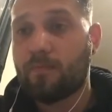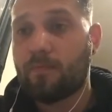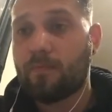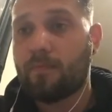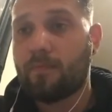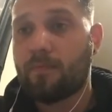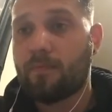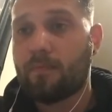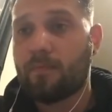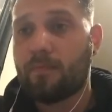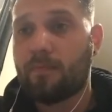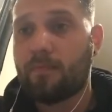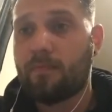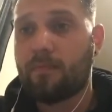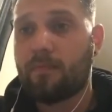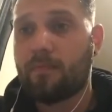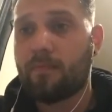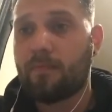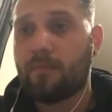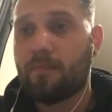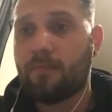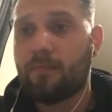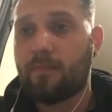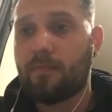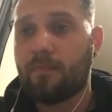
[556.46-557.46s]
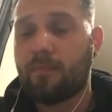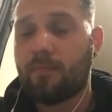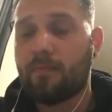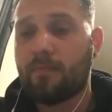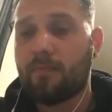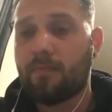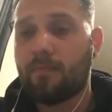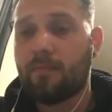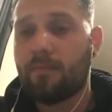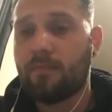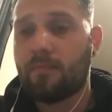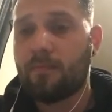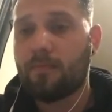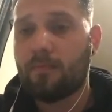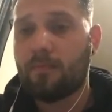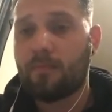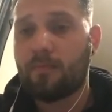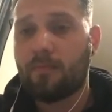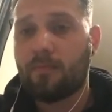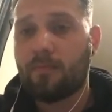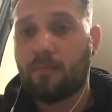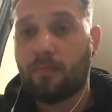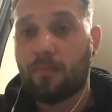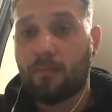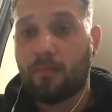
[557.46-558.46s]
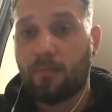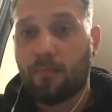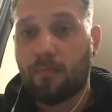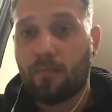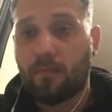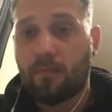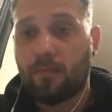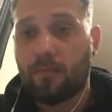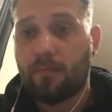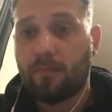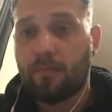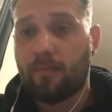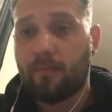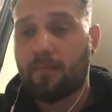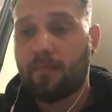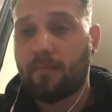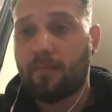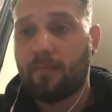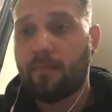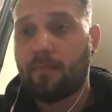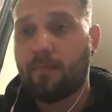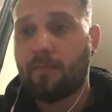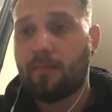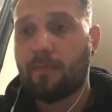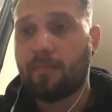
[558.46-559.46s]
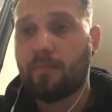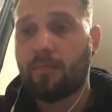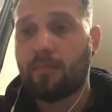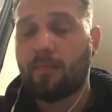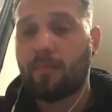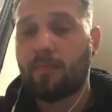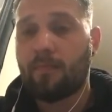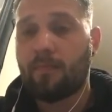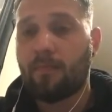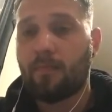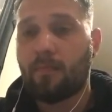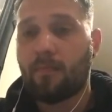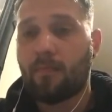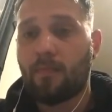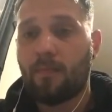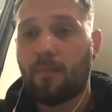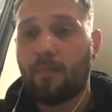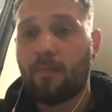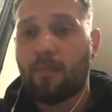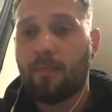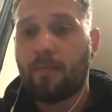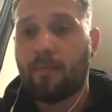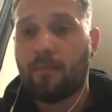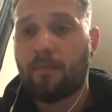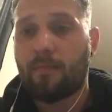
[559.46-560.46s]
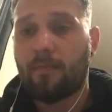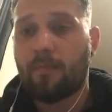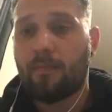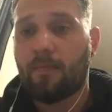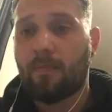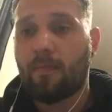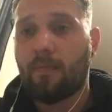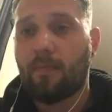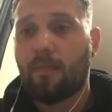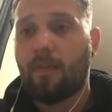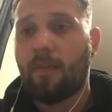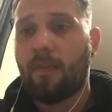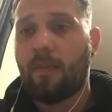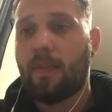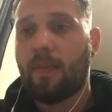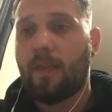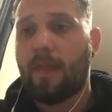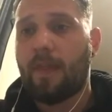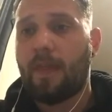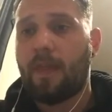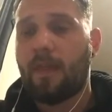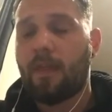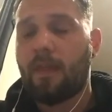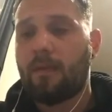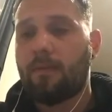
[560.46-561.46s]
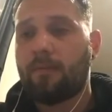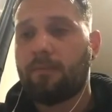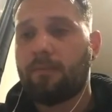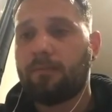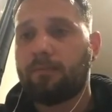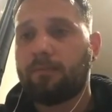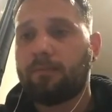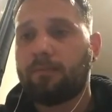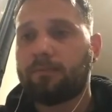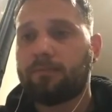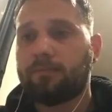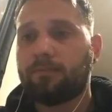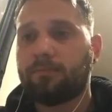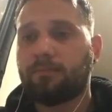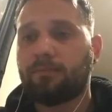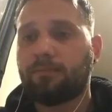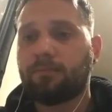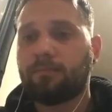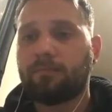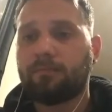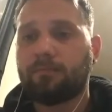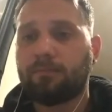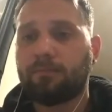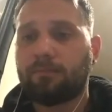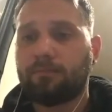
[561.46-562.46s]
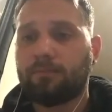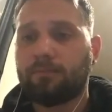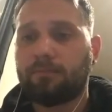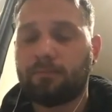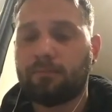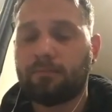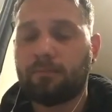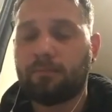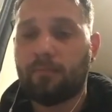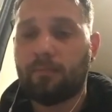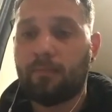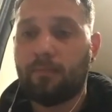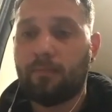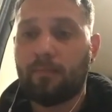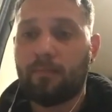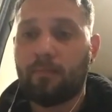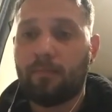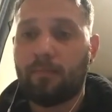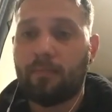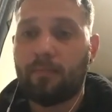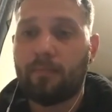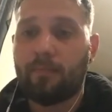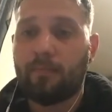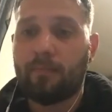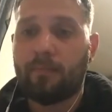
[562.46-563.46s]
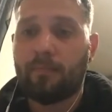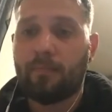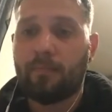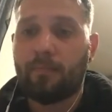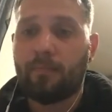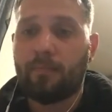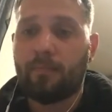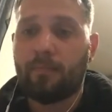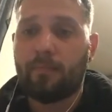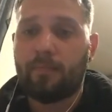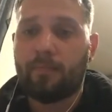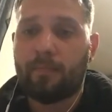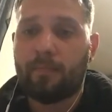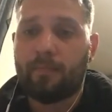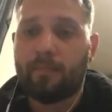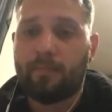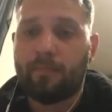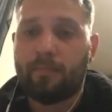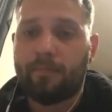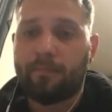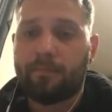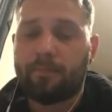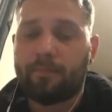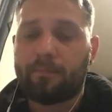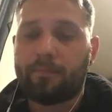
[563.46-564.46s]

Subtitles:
[no speech]